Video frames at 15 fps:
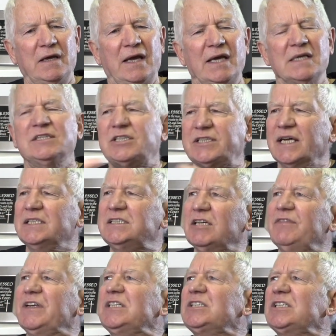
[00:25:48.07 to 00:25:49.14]

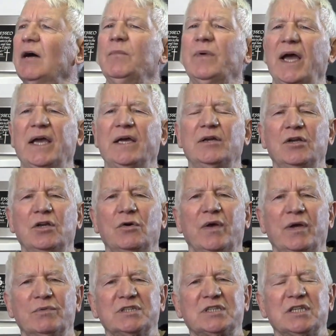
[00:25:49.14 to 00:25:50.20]
Instinctively, somewhere he knew he
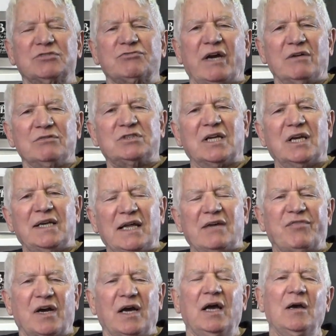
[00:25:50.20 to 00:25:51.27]
was Israel's
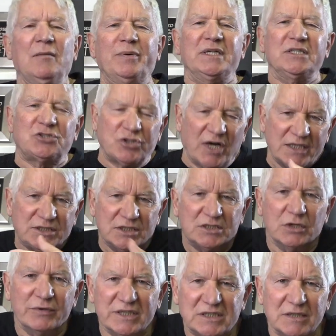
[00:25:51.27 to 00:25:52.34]
deliverer, but he tried to
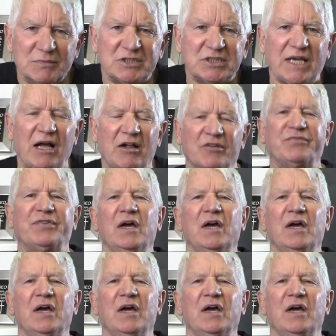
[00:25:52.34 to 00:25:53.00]
do it himself